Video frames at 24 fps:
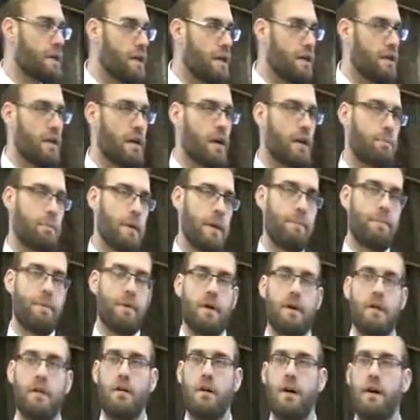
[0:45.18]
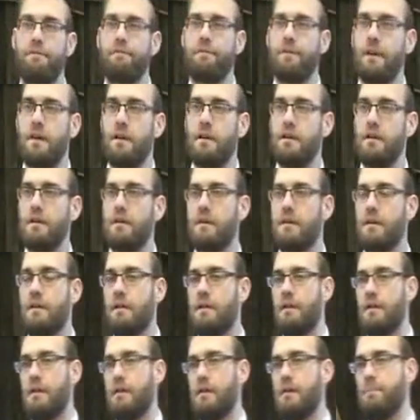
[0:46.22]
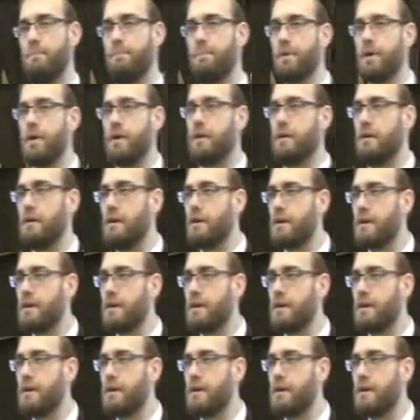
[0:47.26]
Chinuch, people often put